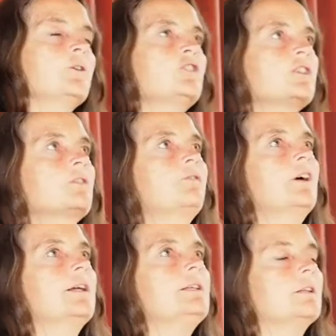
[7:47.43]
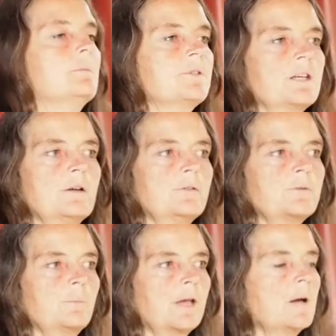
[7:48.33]
just finding themselves
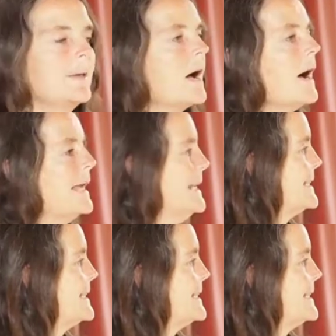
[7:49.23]
becoming highly